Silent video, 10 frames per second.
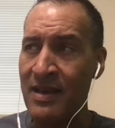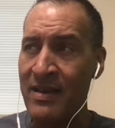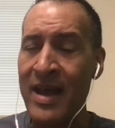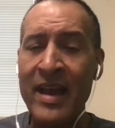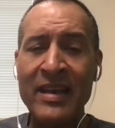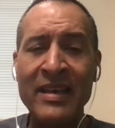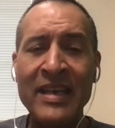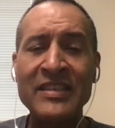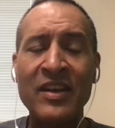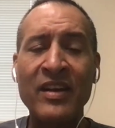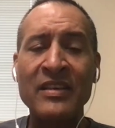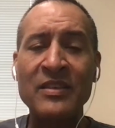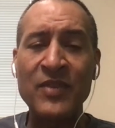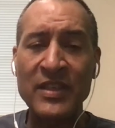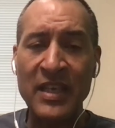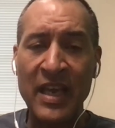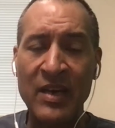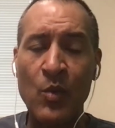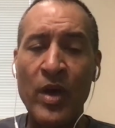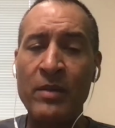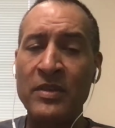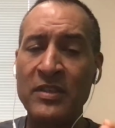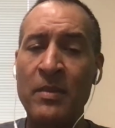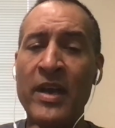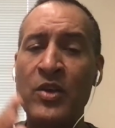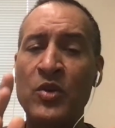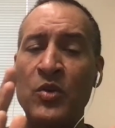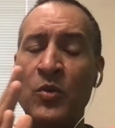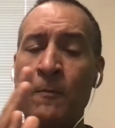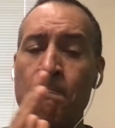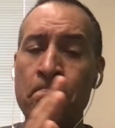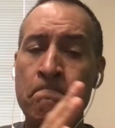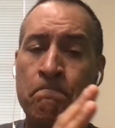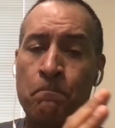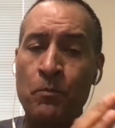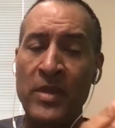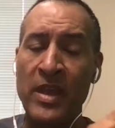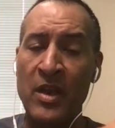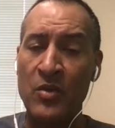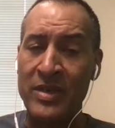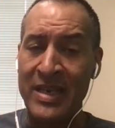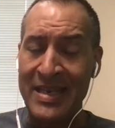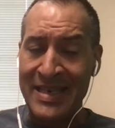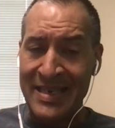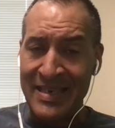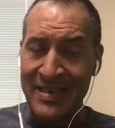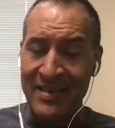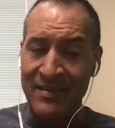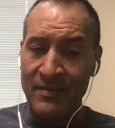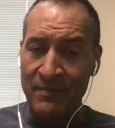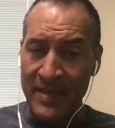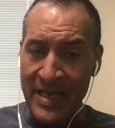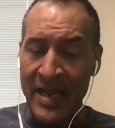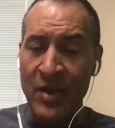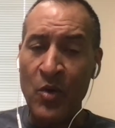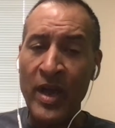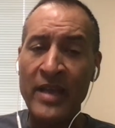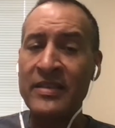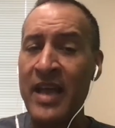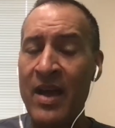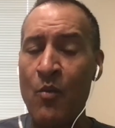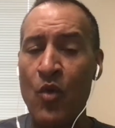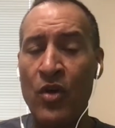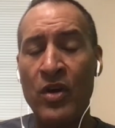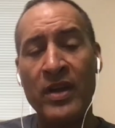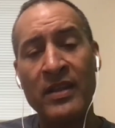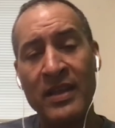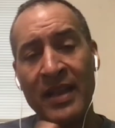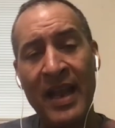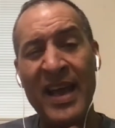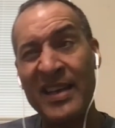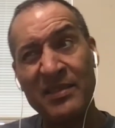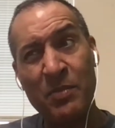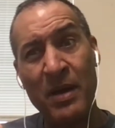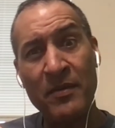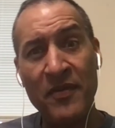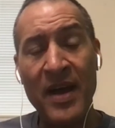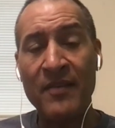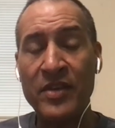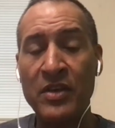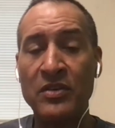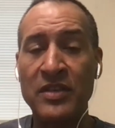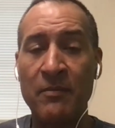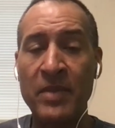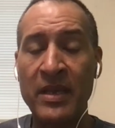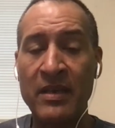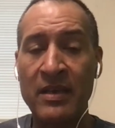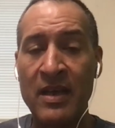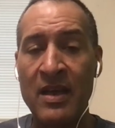not necessarily in a sophisticated way, but somebody who, did technical heads down work. And then the last probably 5 years, I've been